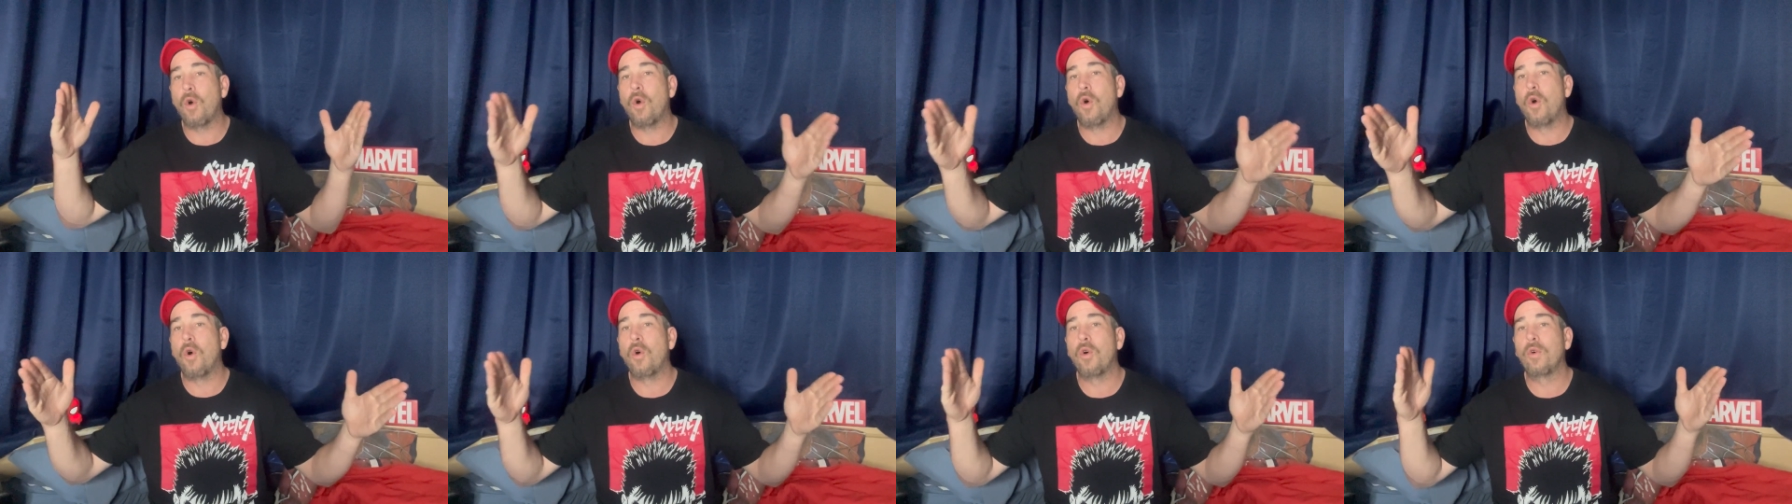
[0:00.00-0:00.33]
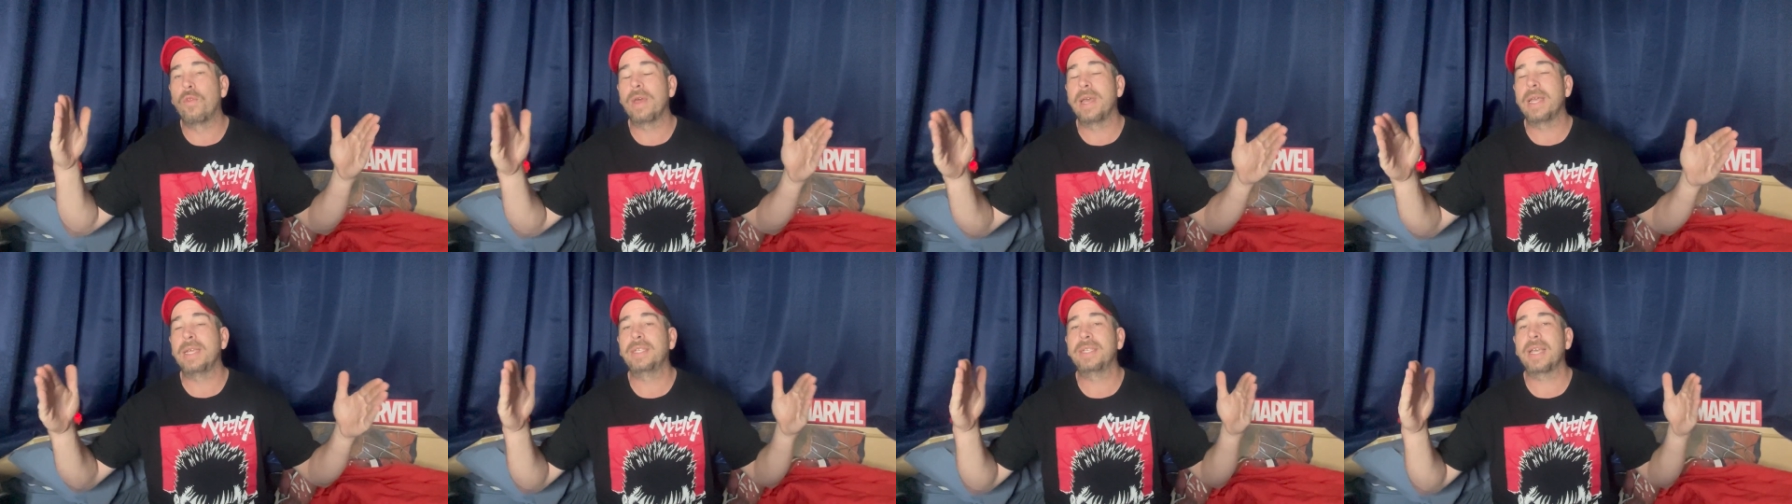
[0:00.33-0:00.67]
all
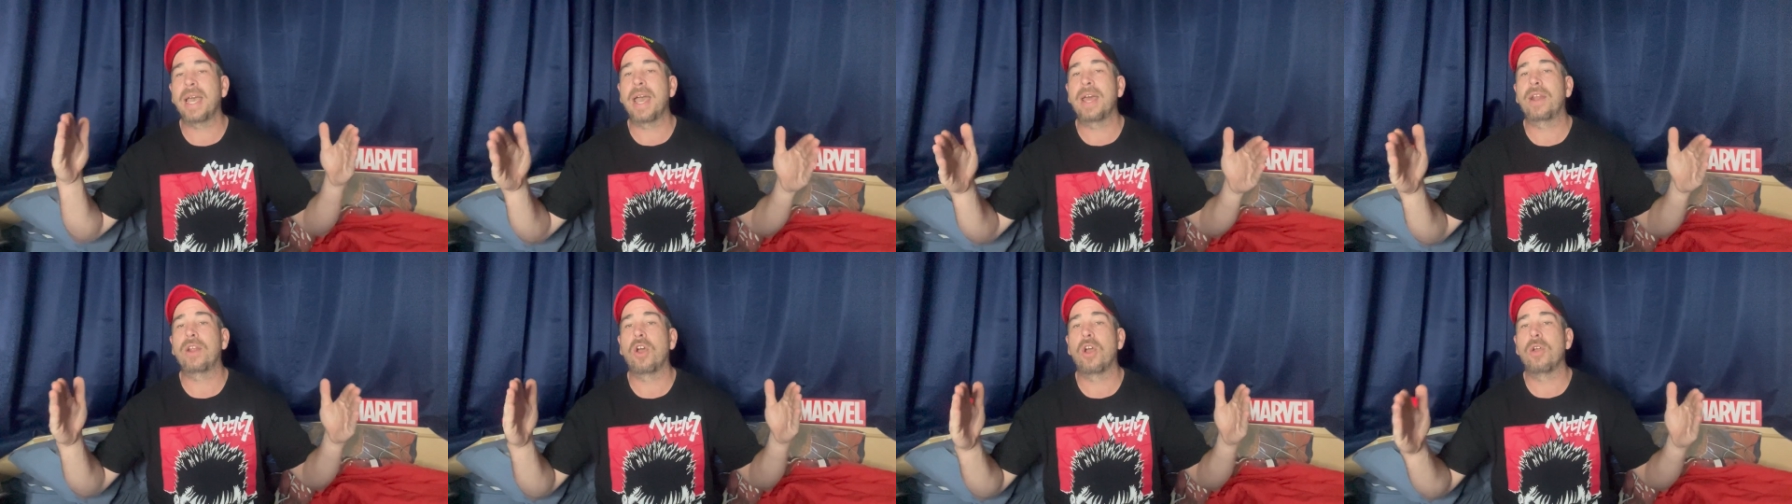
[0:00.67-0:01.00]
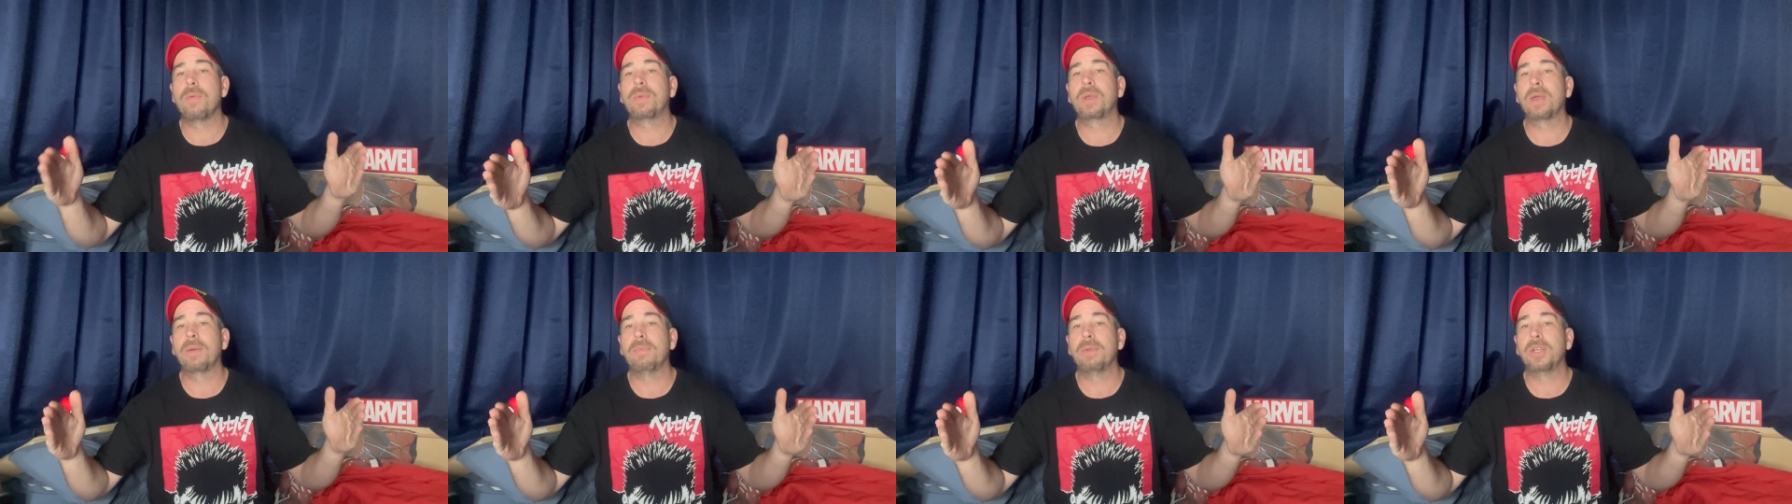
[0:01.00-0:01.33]
these
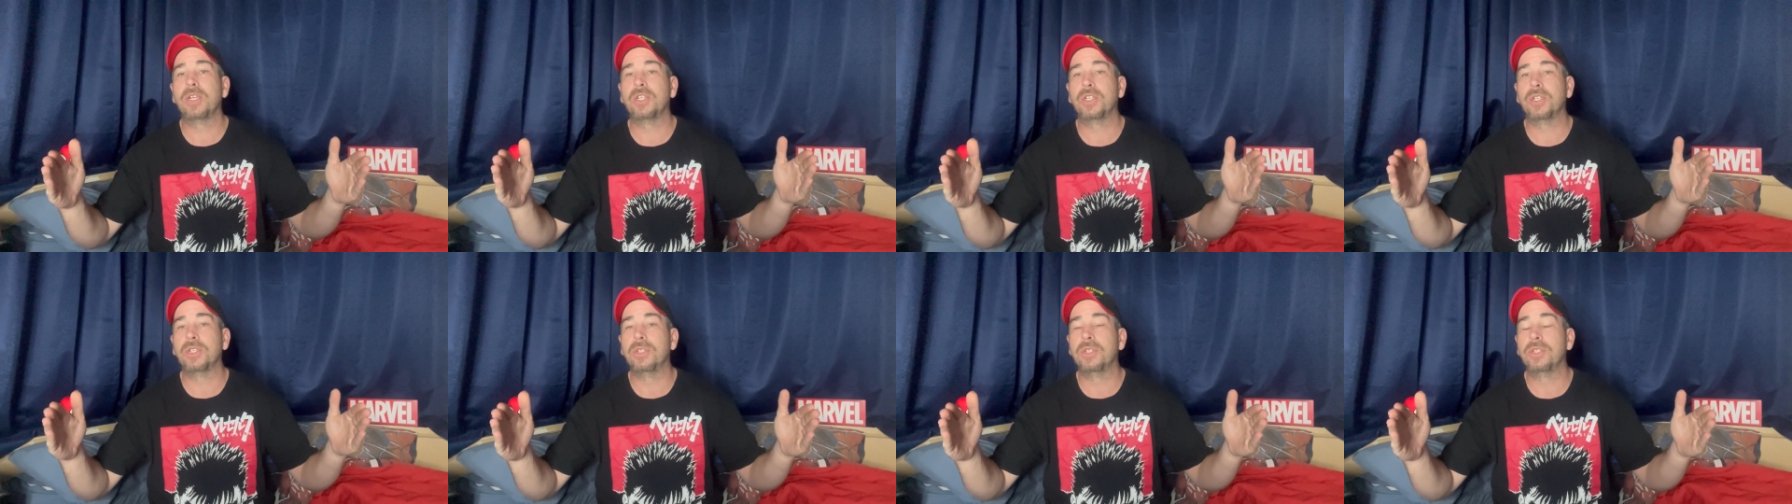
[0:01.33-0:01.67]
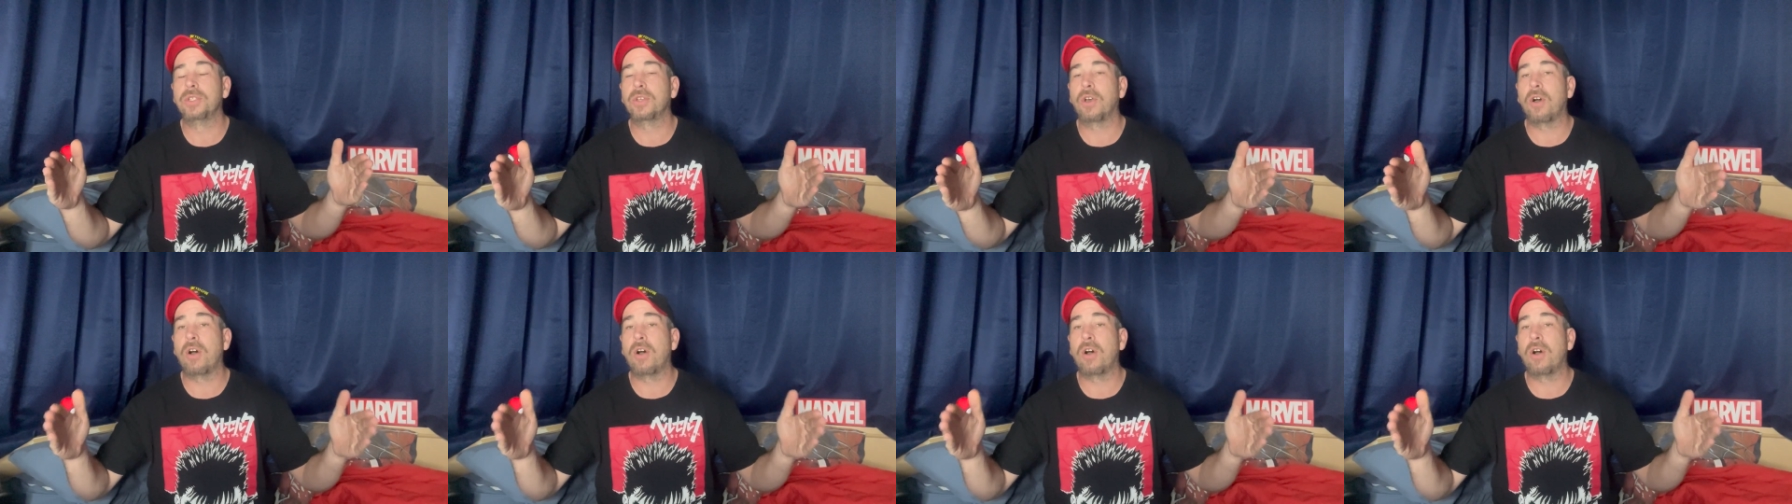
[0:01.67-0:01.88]
at-home commissions,